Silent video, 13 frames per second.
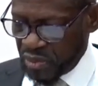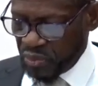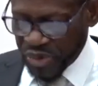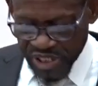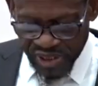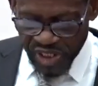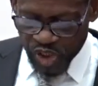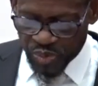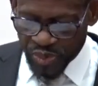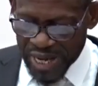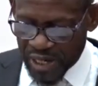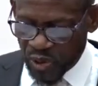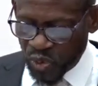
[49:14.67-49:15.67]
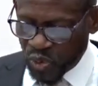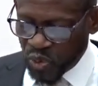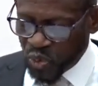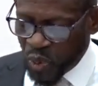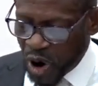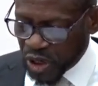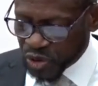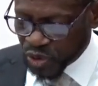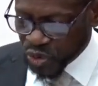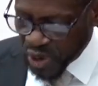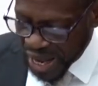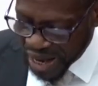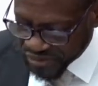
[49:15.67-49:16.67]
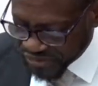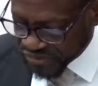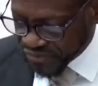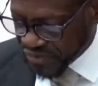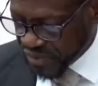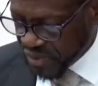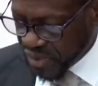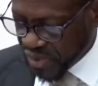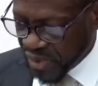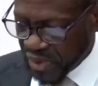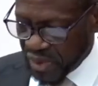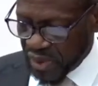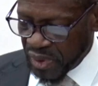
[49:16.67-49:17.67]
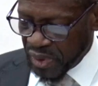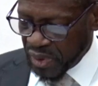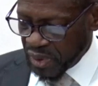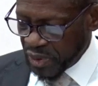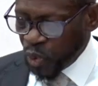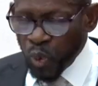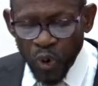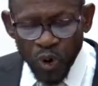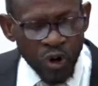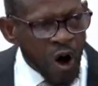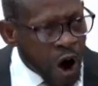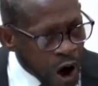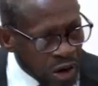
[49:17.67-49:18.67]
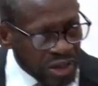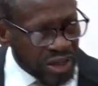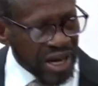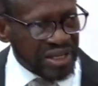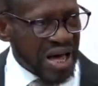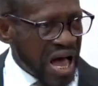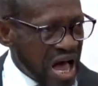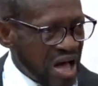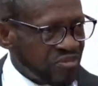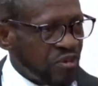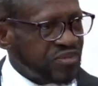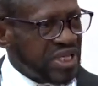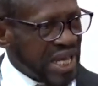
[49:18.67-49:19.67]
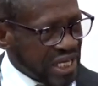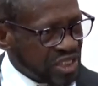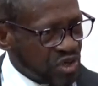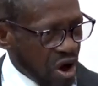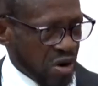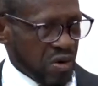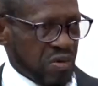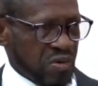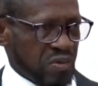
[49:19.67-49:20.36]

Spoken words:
businessmen who want to have the whole hog and half of the next hog.